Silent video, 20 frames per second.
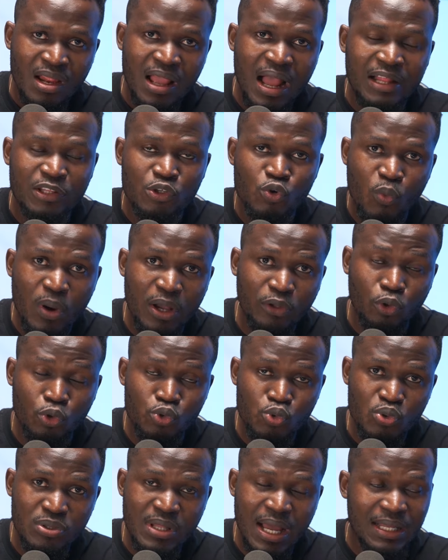And the way to
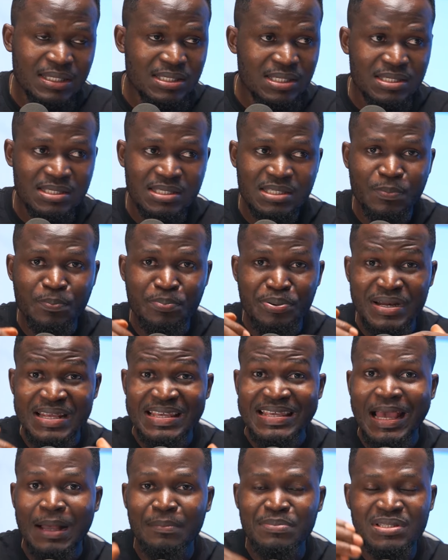do that is
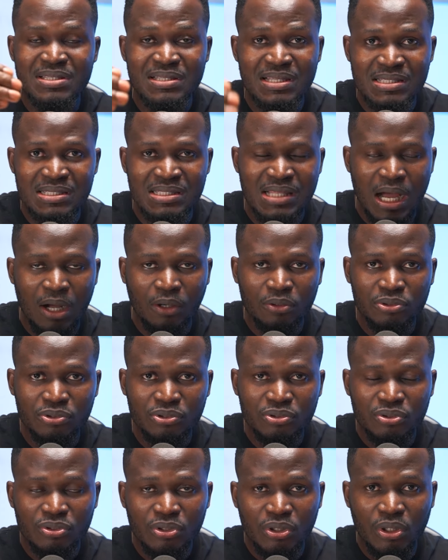preempt this
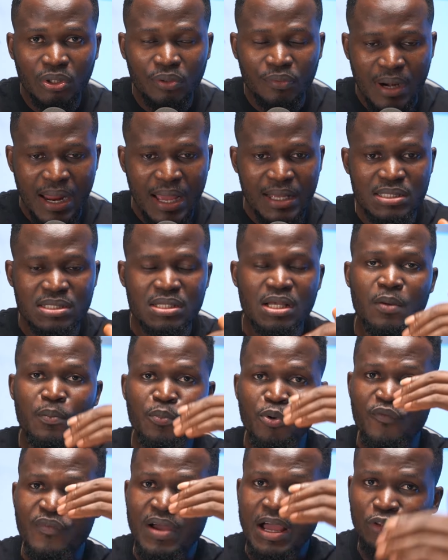doubt, right?
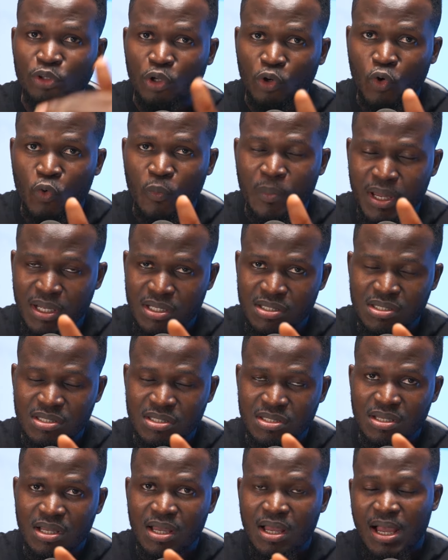Provide
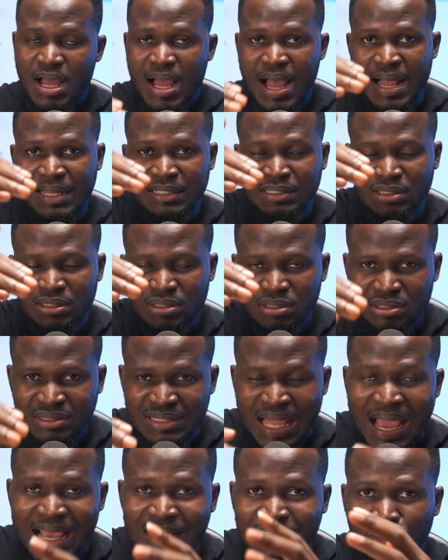documents and
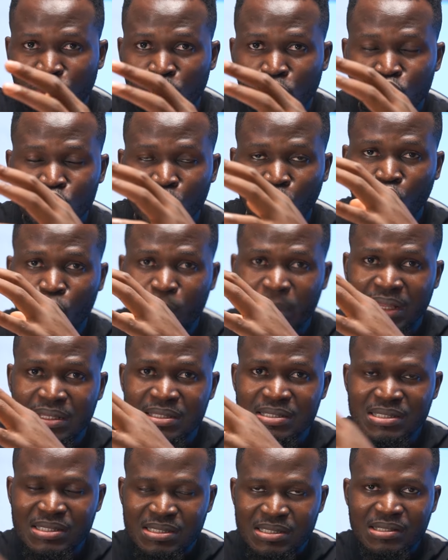tie those
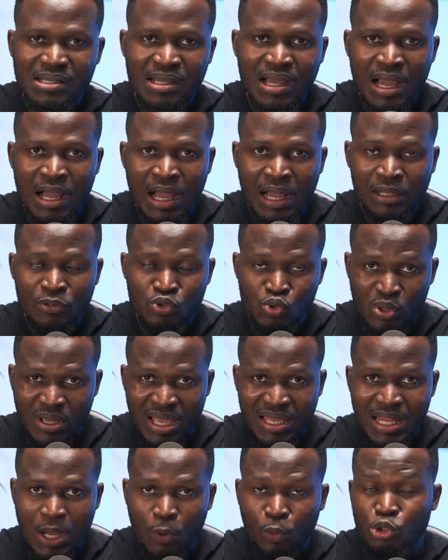documents
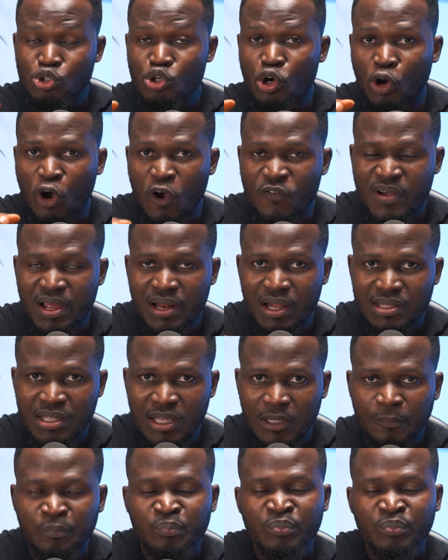together with your cover letter.